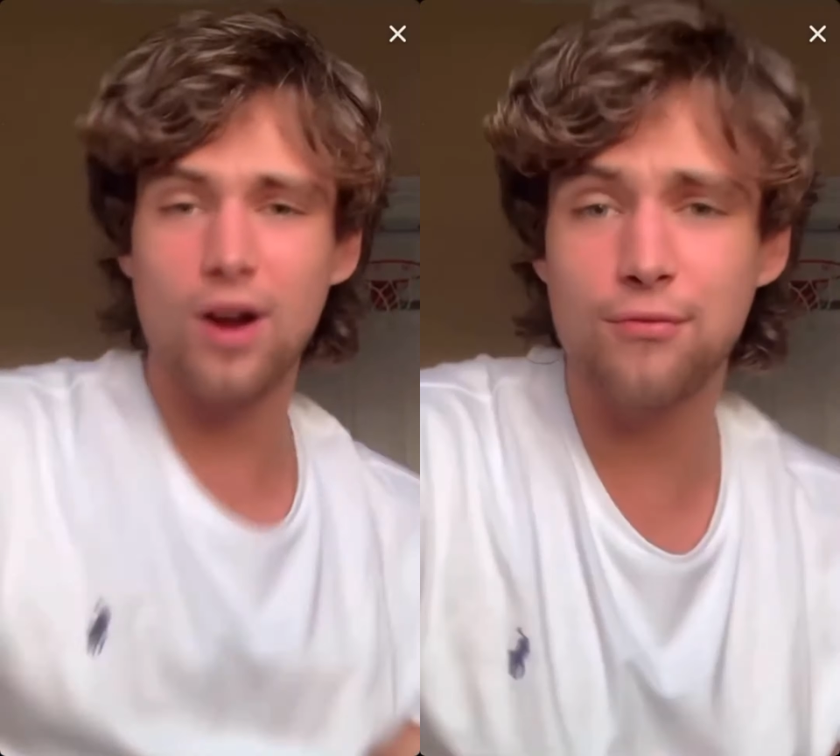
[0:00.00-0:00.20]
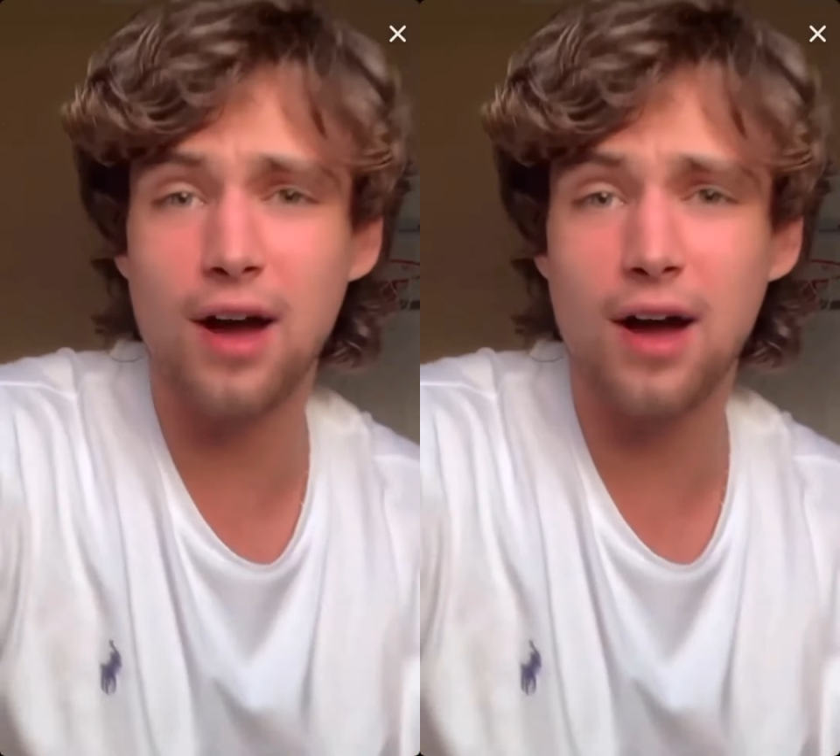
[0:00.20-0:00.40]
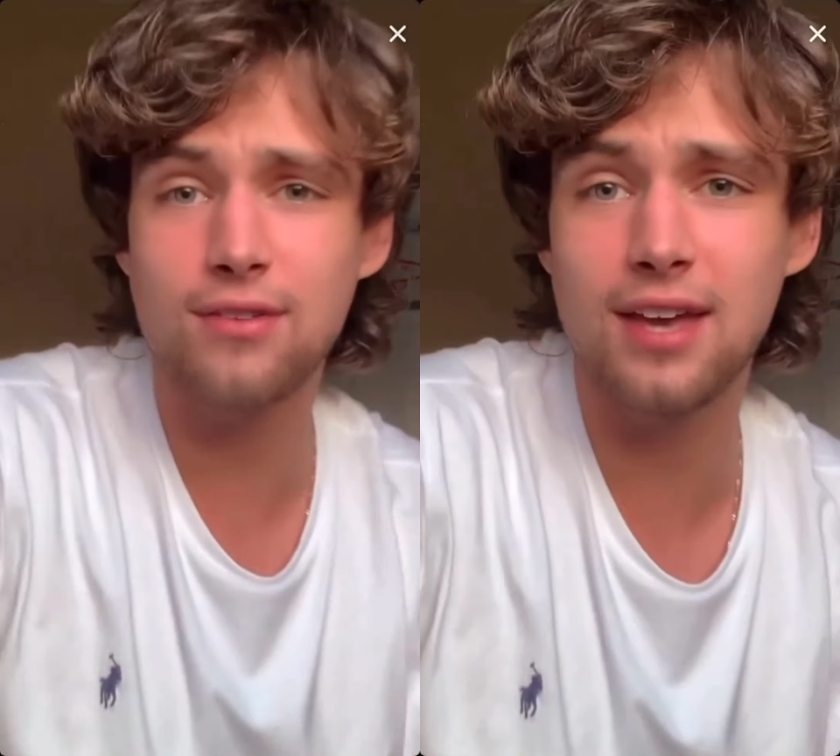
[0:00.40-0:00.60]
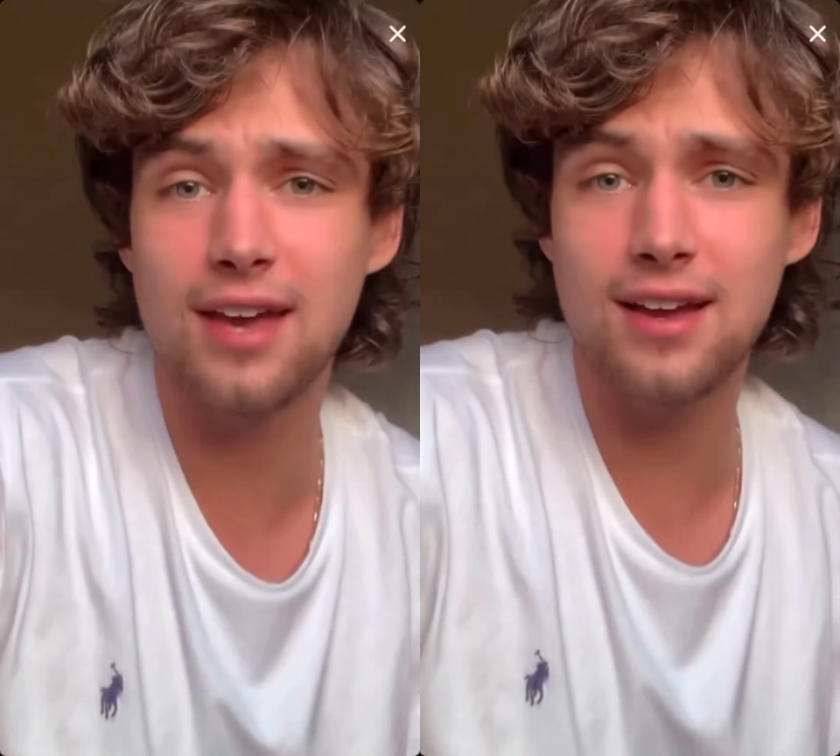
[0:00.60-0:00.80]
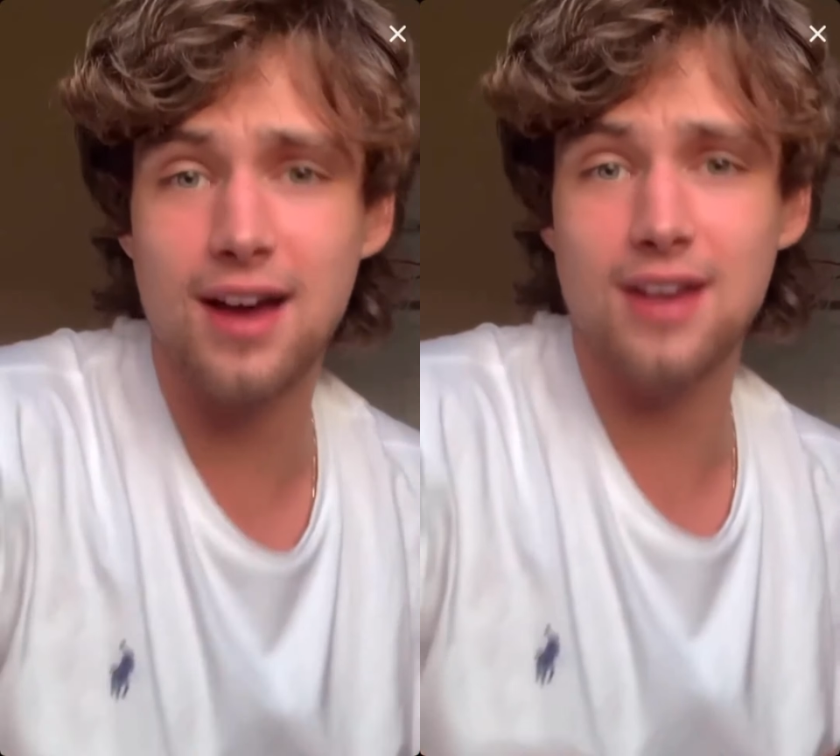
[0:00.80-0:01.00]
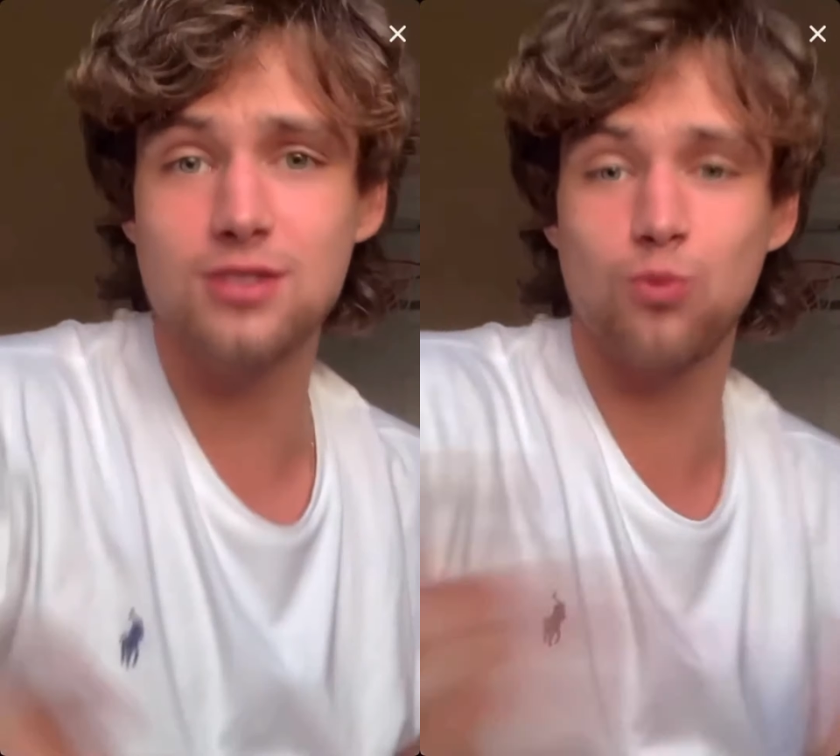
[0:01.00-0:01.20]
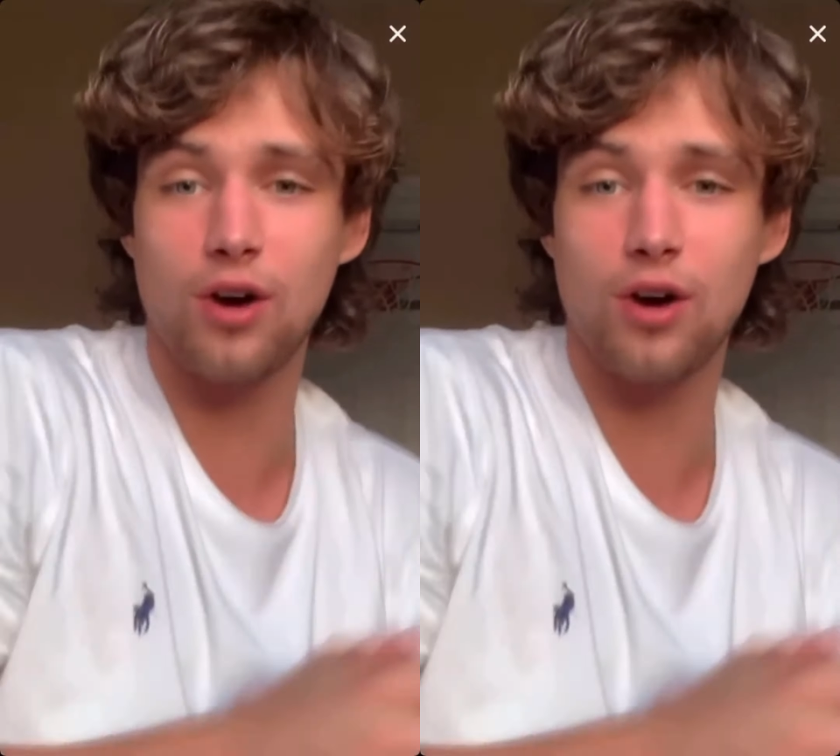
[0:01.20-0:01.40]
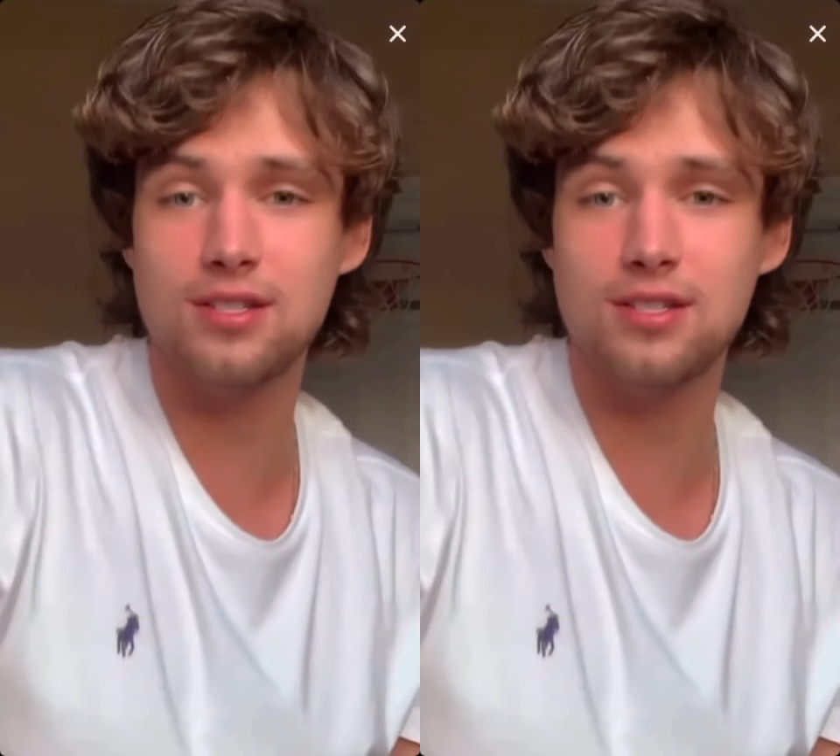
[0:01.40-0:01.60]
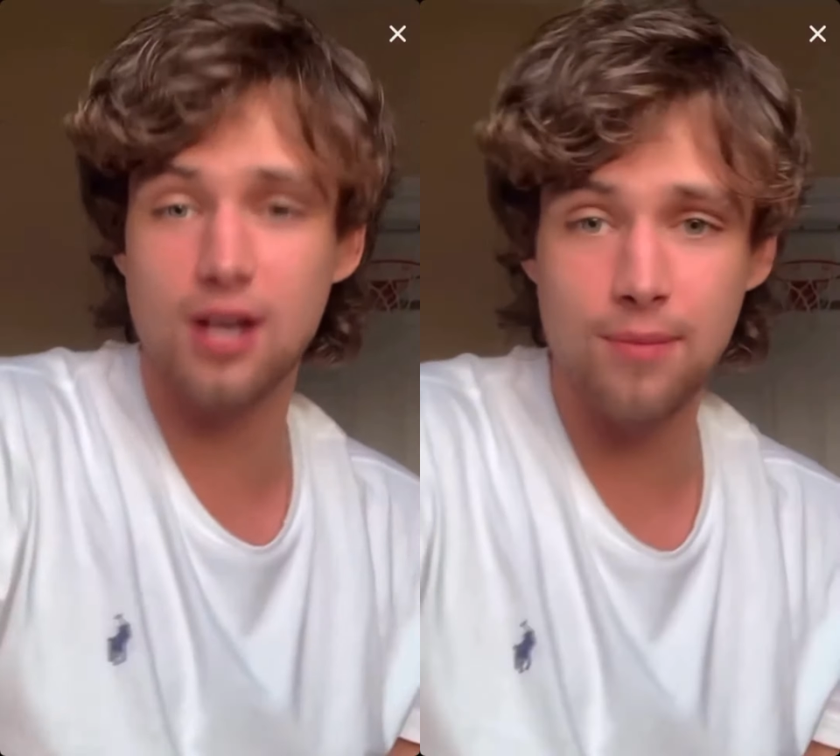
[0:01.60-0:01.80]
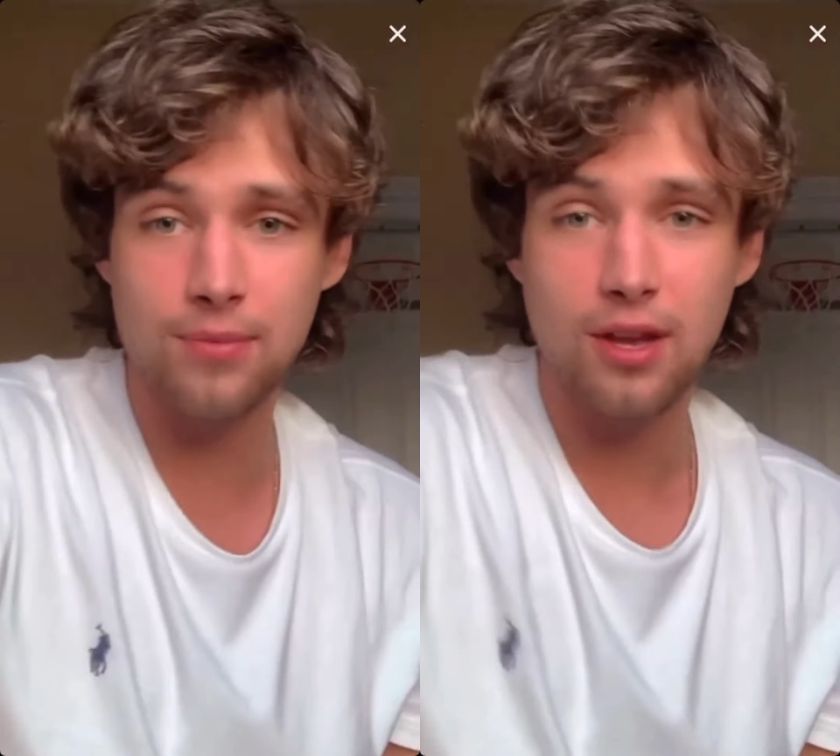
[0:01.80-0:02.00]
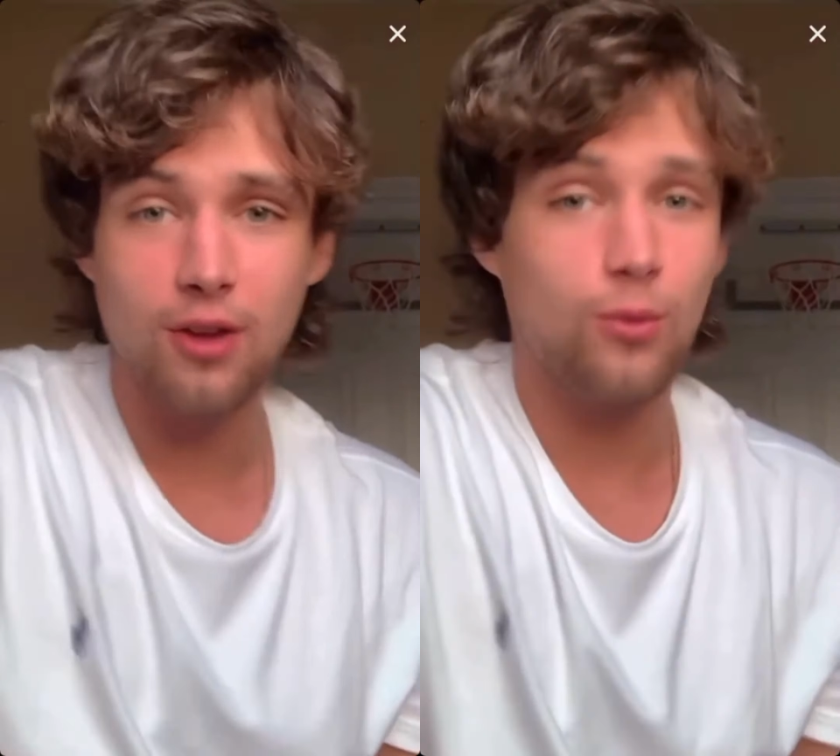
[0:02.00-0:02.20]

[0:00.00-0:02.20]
We're at 5K, guys. What is up?